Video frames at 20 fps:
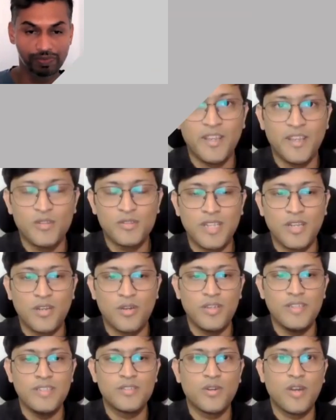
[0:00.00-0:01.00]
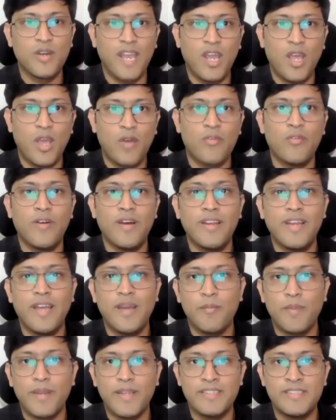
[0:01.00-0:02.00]
Thank you, Saloni. So hello, everyone.
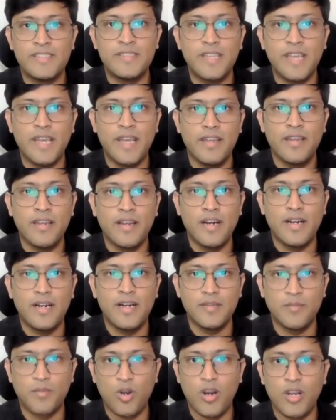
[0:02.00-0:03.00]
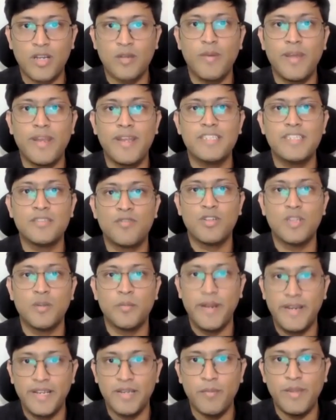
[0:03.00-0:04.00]
I'm Prince Jain, the product manager for the
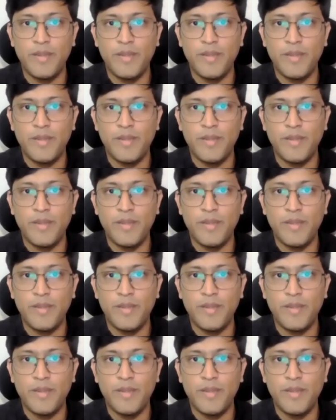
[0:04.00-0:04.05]
Paytm